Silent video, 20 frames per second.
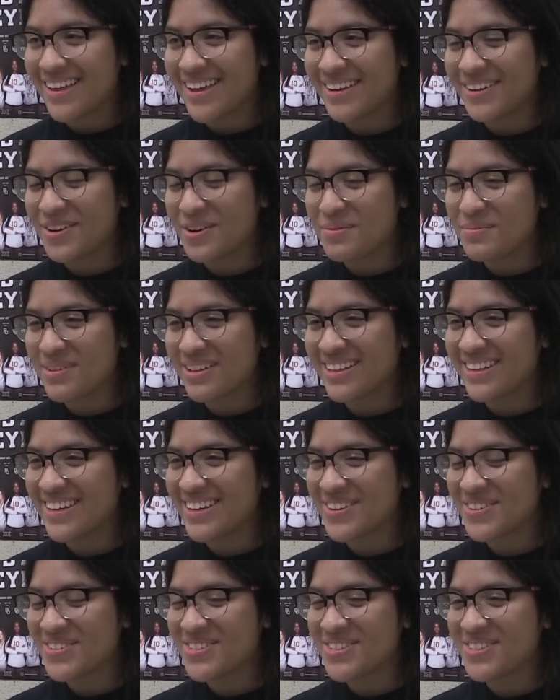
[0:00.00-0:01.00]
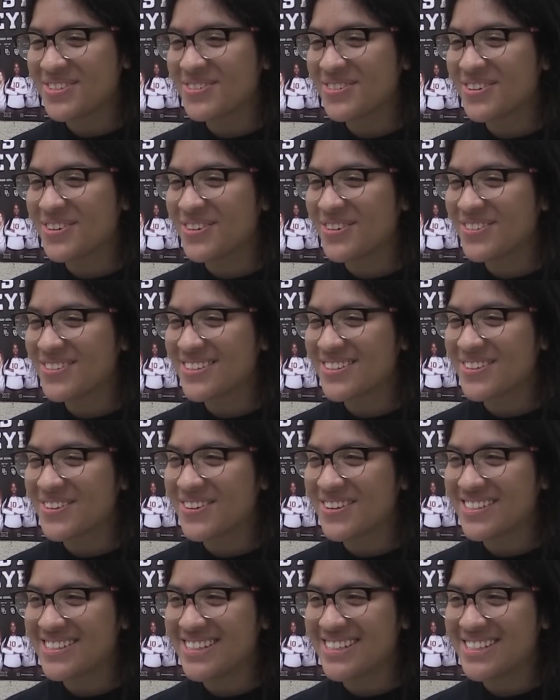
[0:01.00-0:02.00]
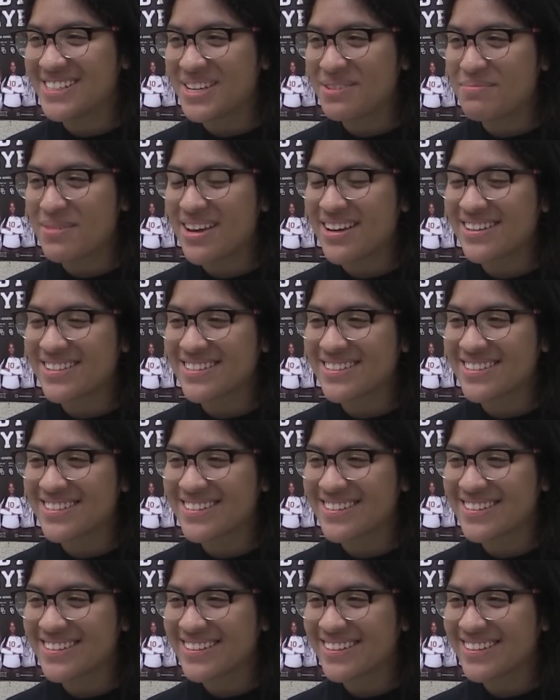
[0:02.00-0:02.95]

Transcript: I normally go to Kohl's or TJ Maxx.